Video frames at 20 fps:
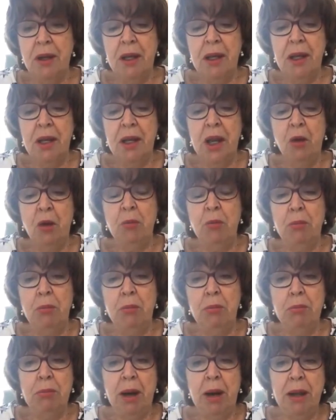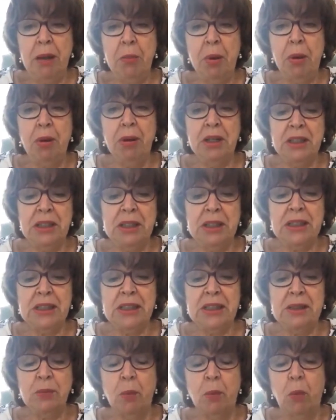you know, my
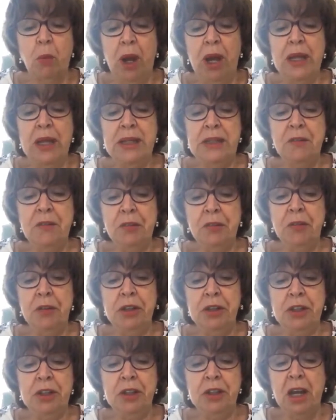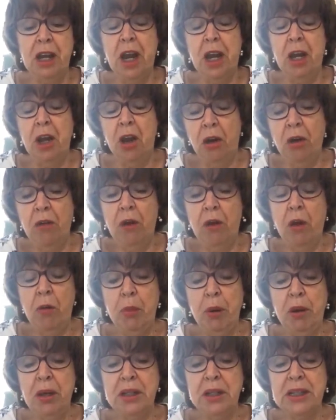politics were different, and a lot of our
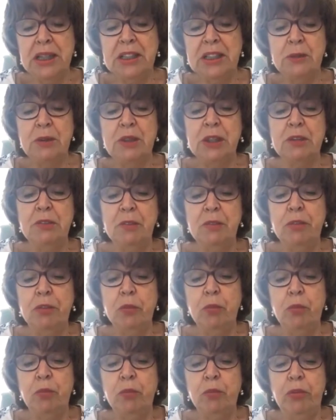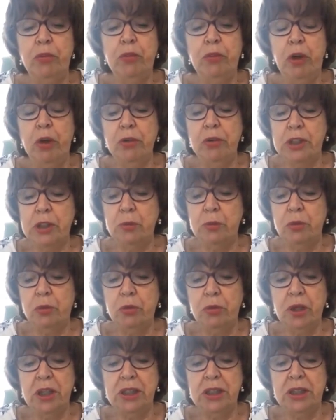politics were different from those that were
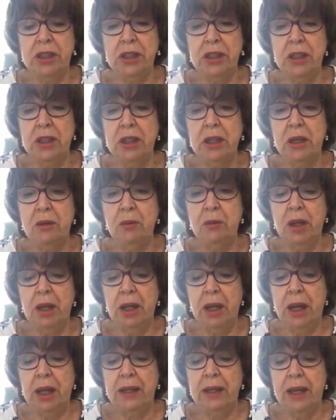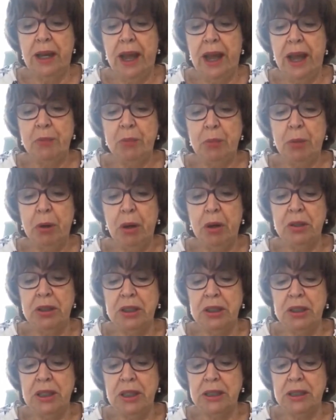already, you know, in the Labour
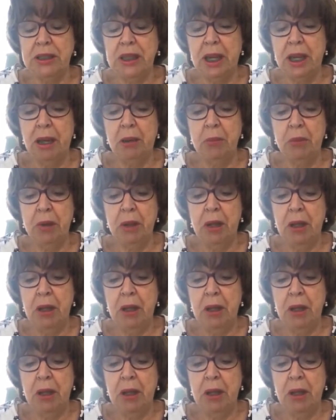Party at that time.